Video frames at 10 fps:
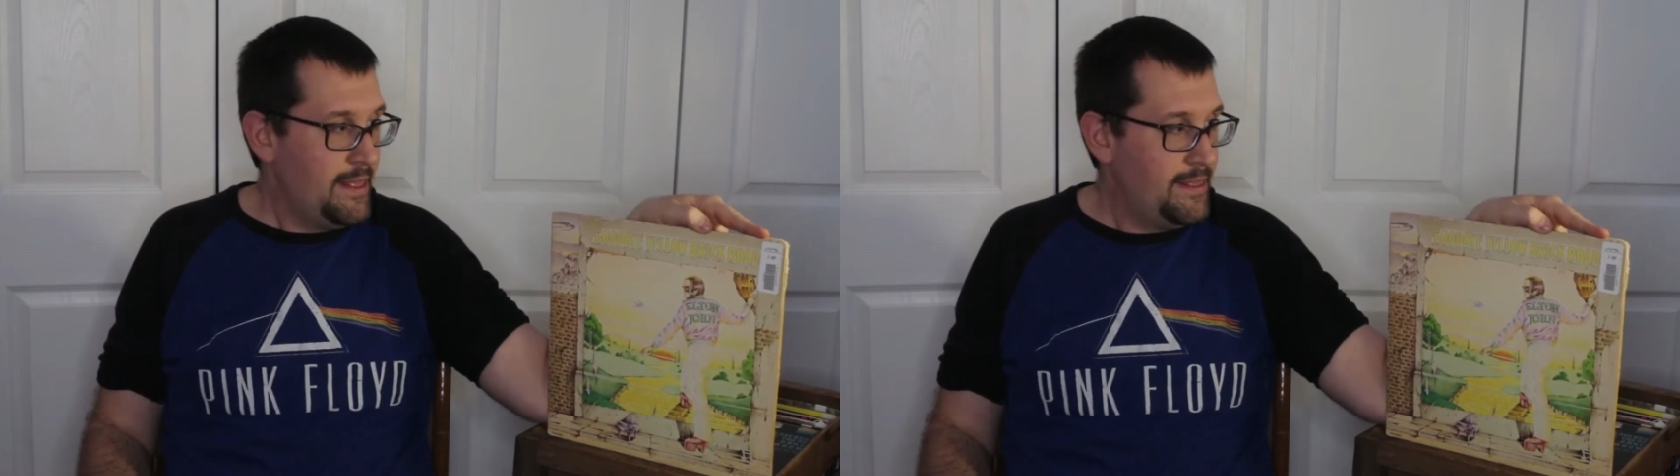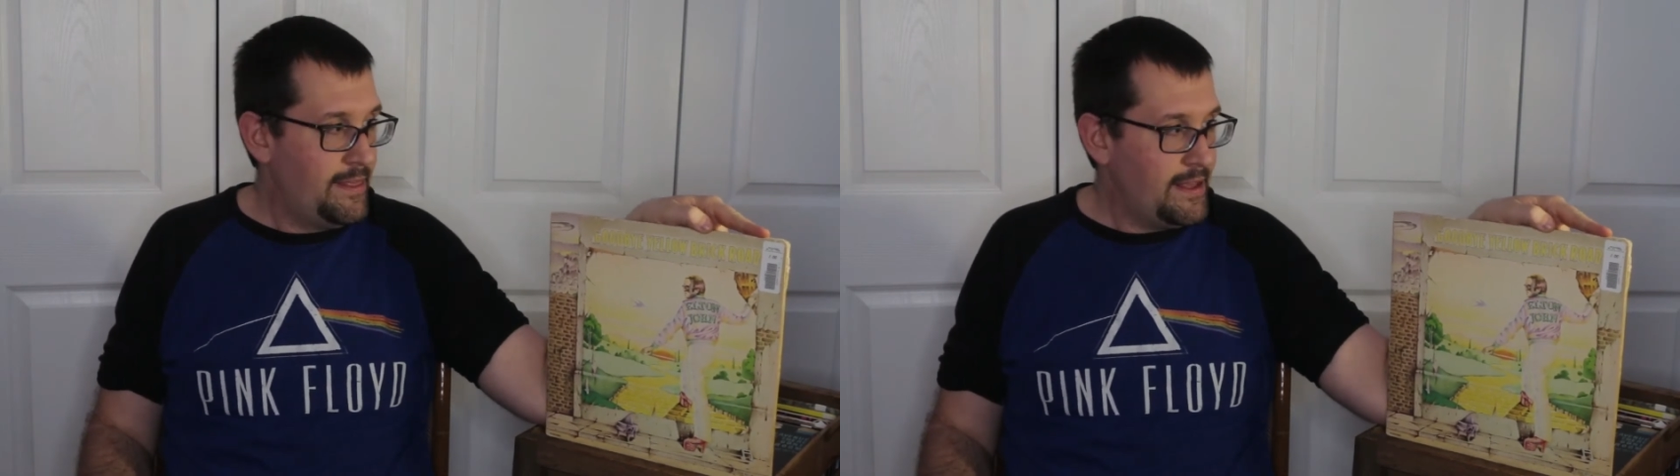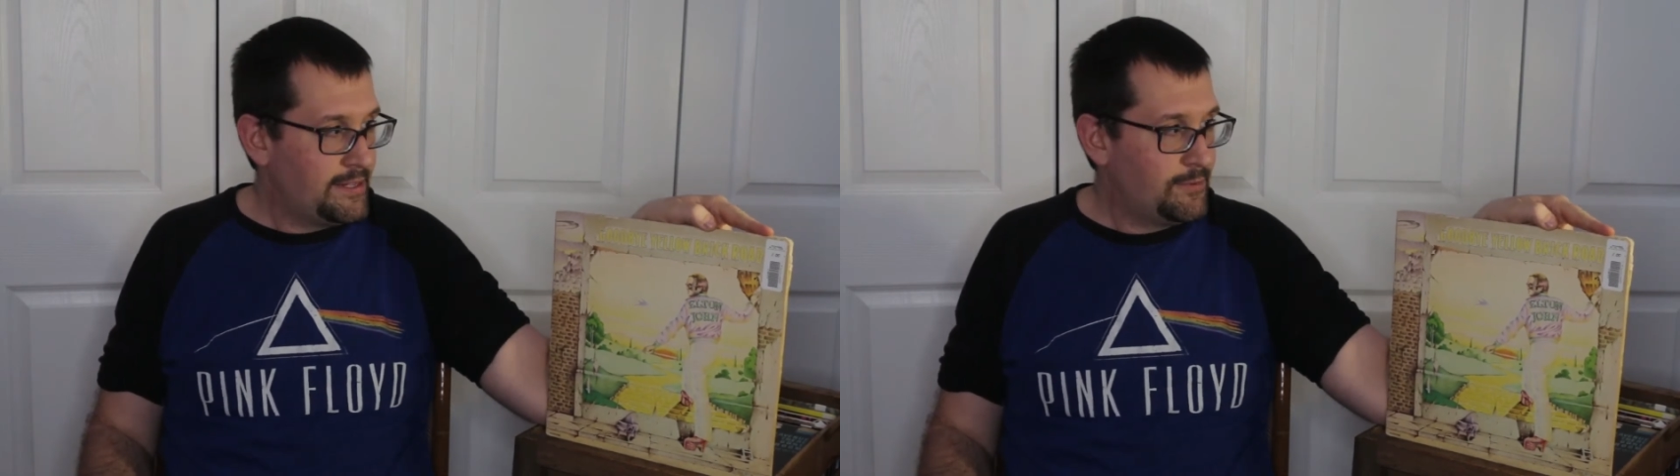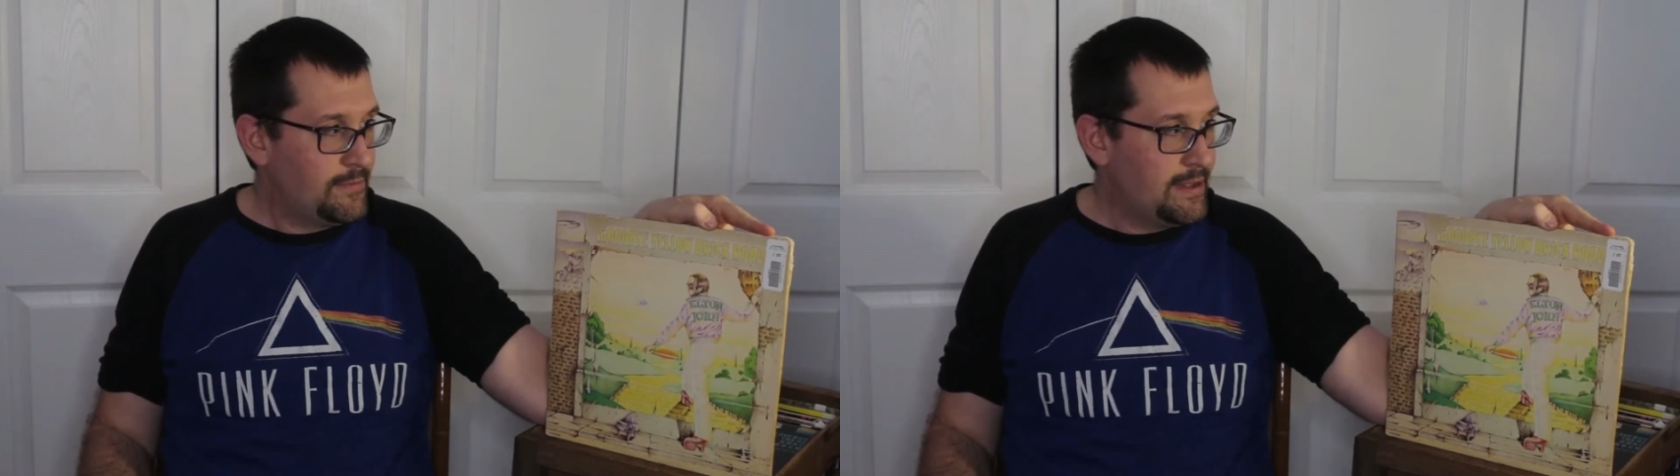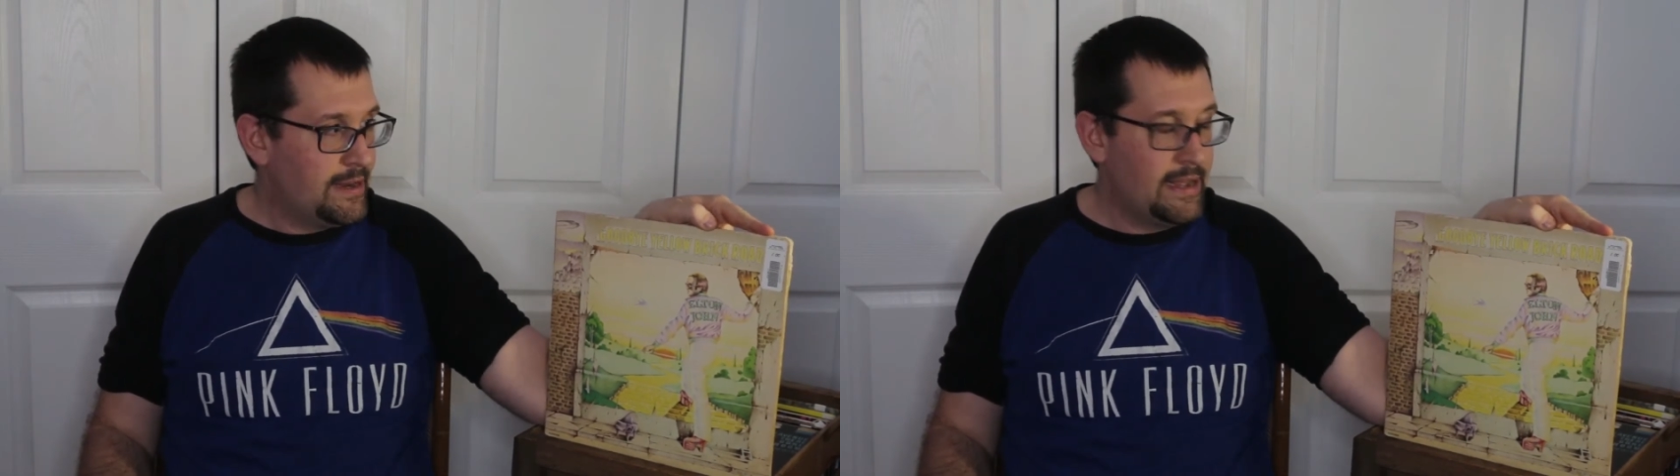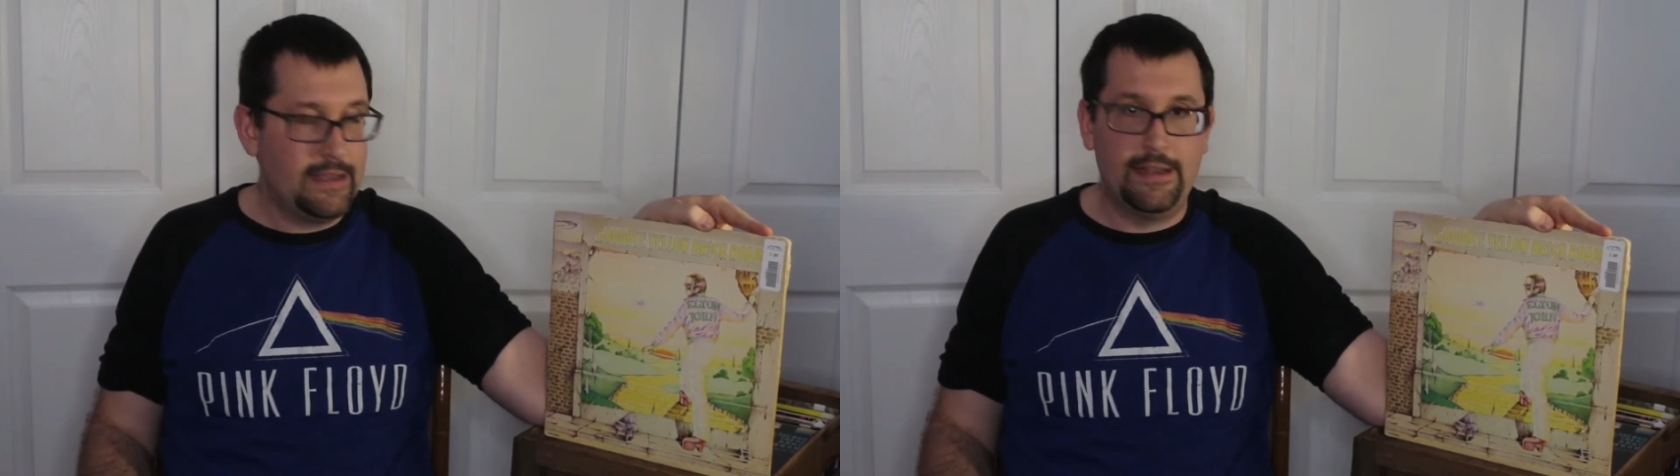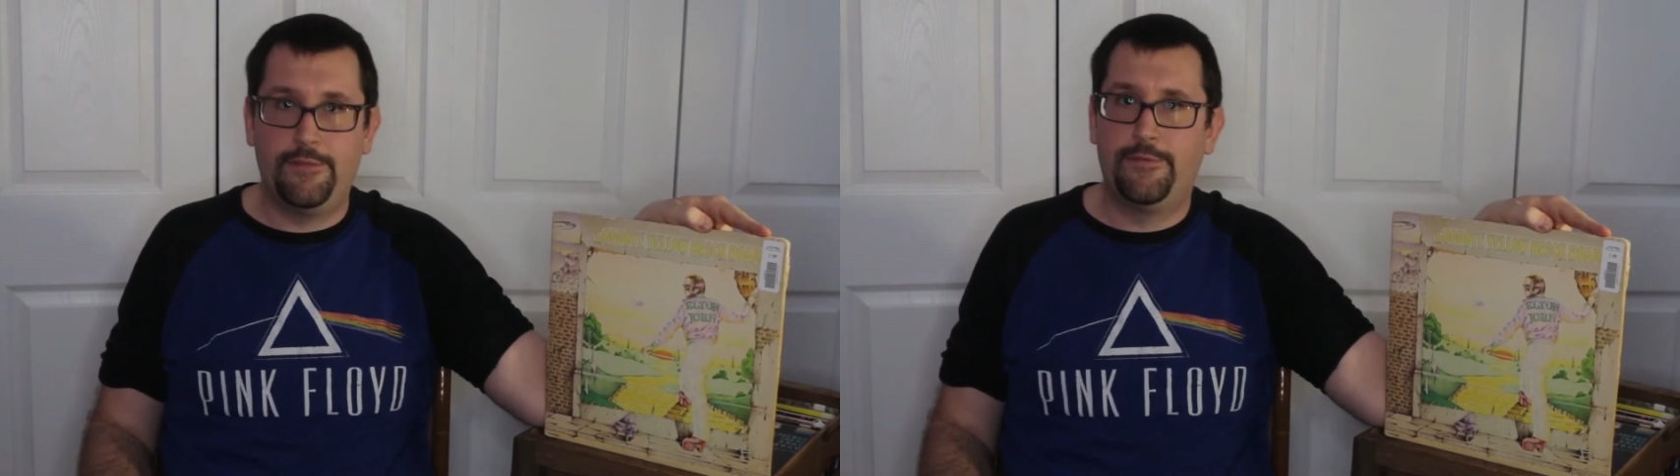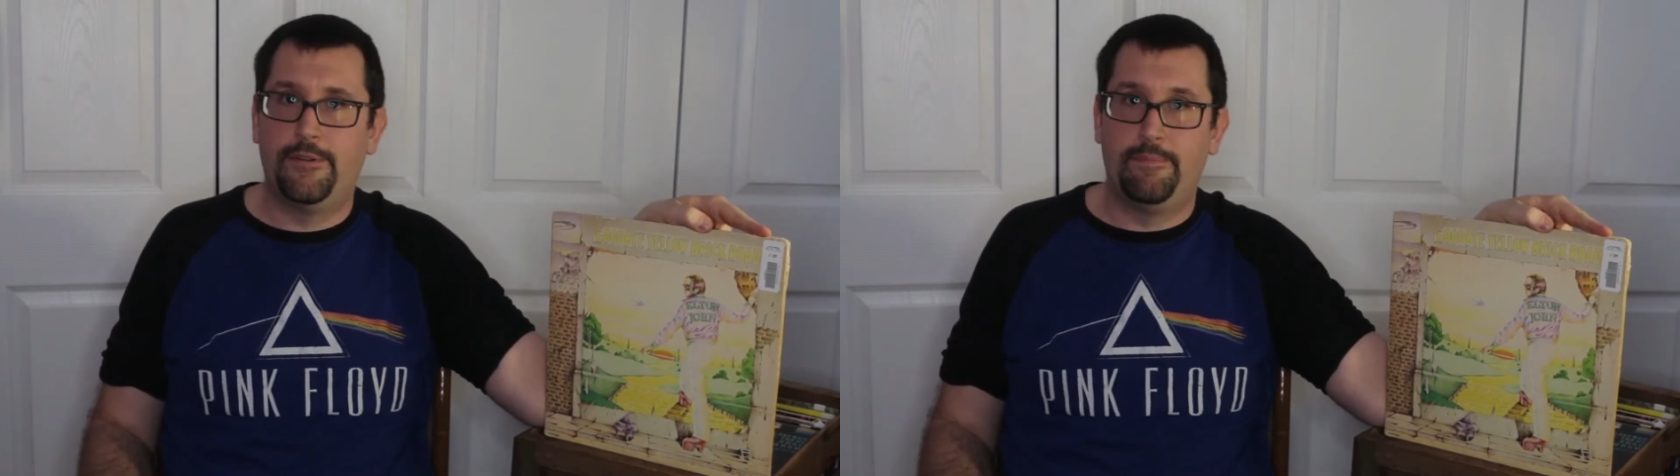This one I
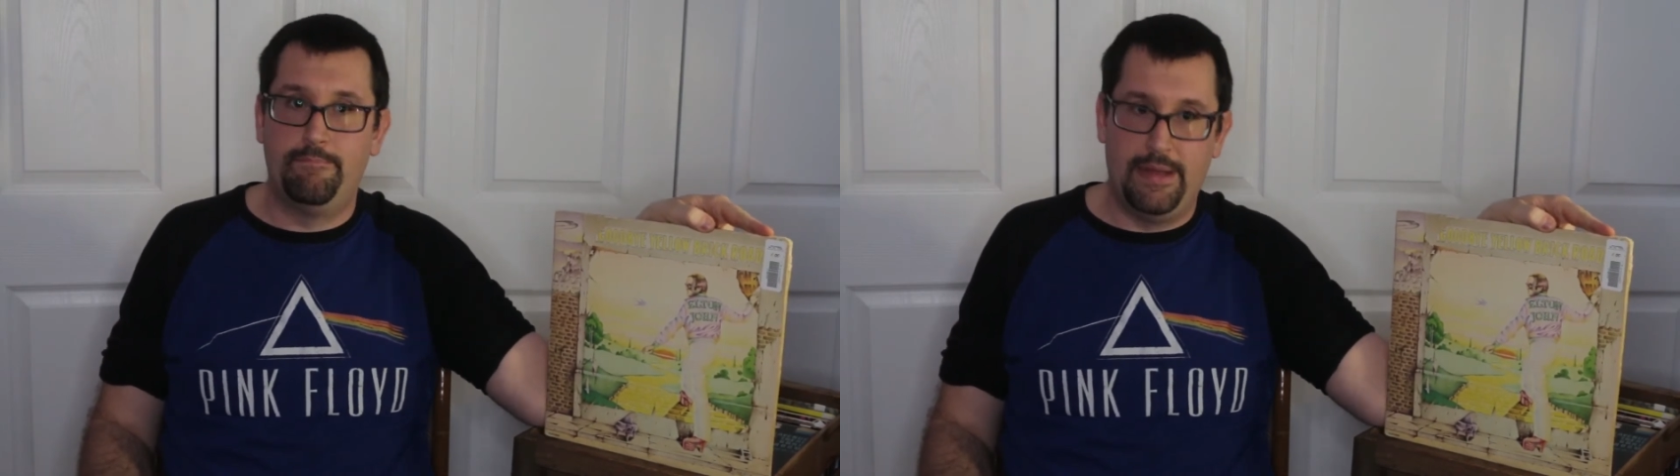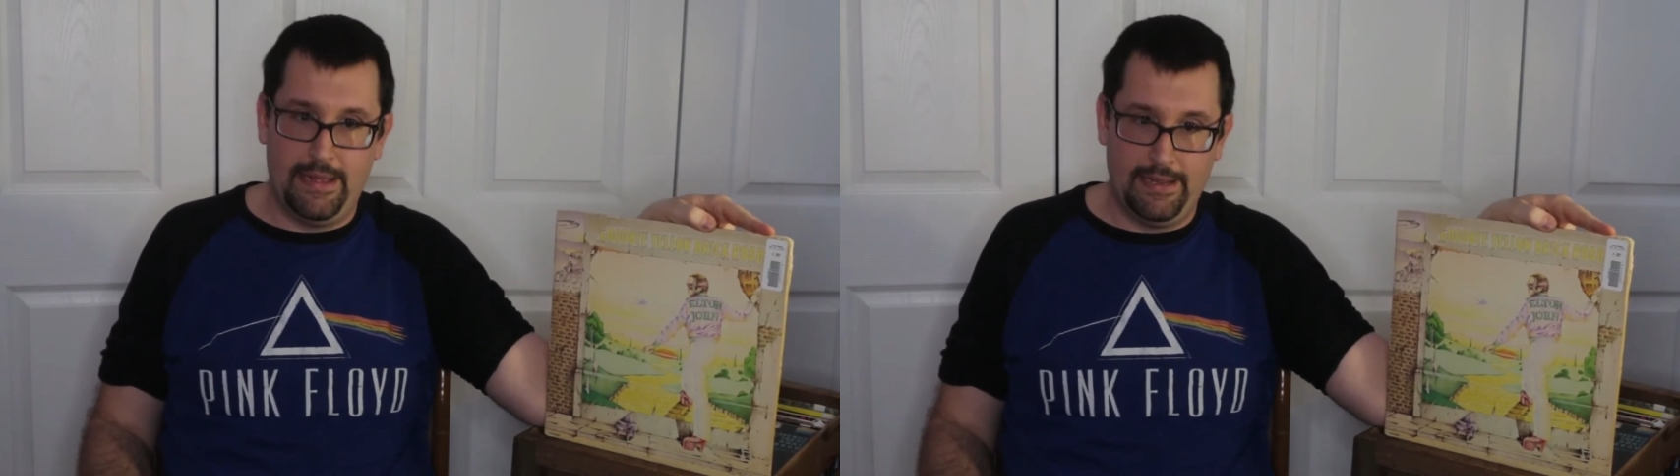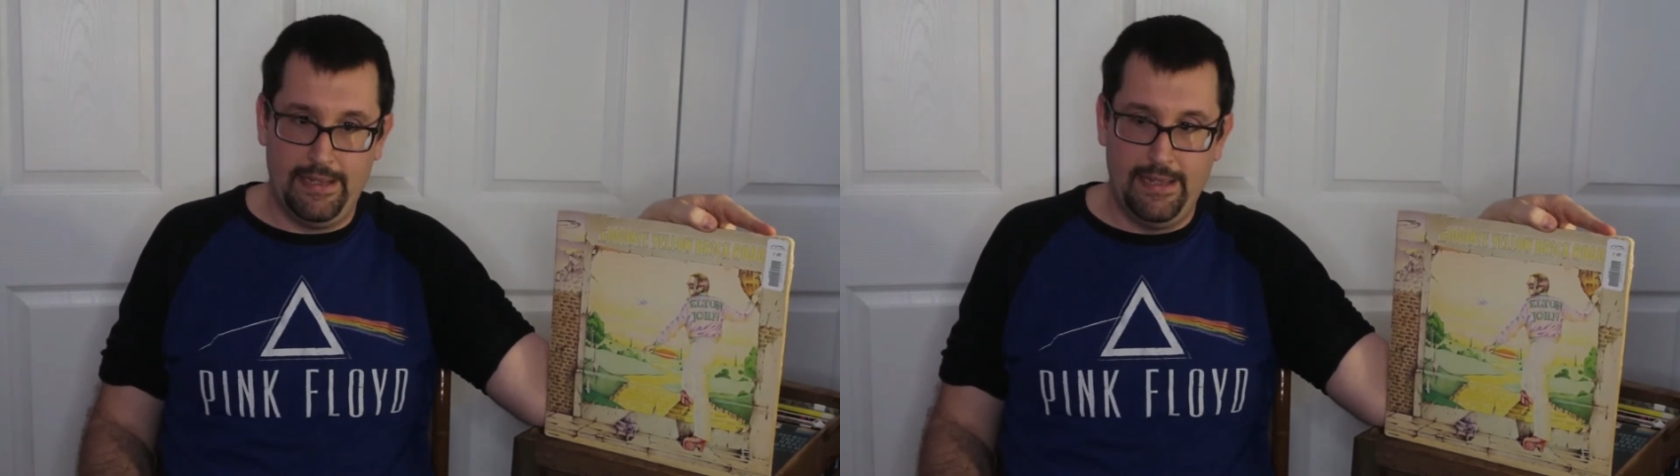got for $1.